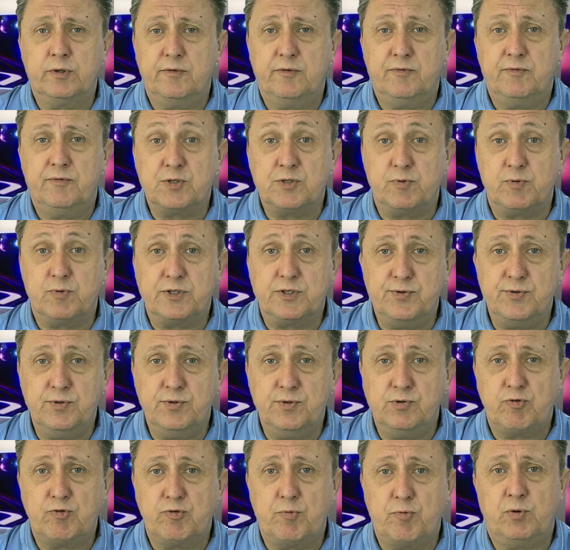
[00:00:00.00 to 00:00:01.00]
This week's
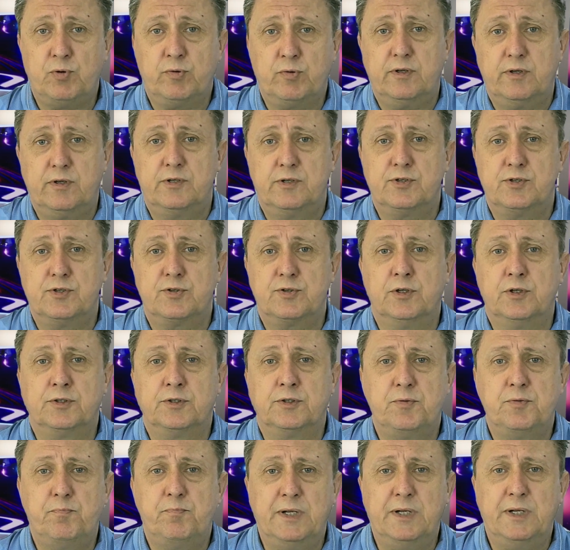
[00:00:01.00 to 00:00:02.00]
news report has got
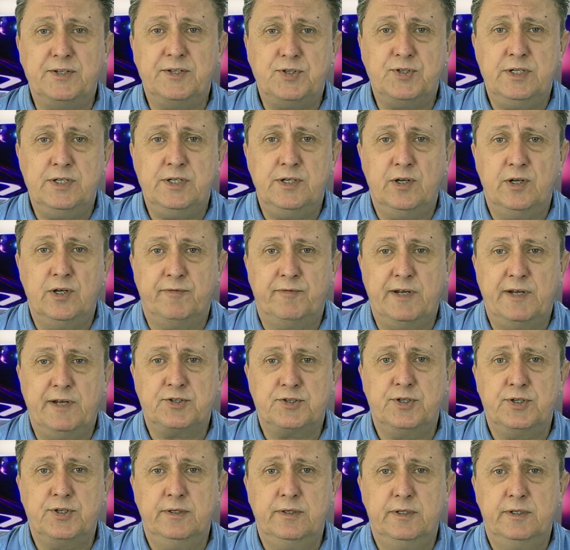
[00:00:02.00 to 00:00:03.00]
plenty of
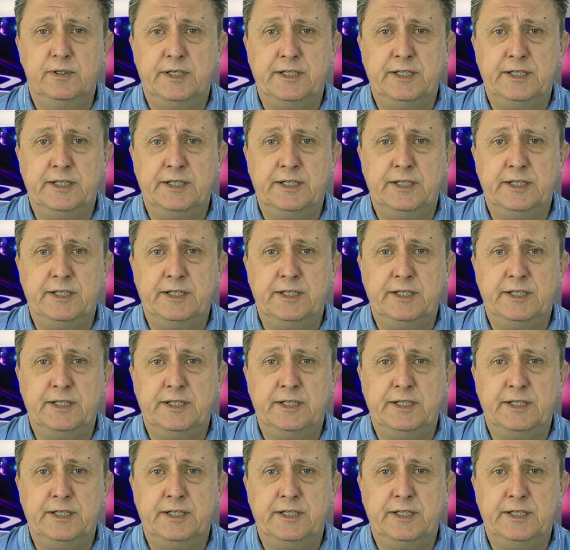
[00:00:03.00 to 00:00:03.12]
action.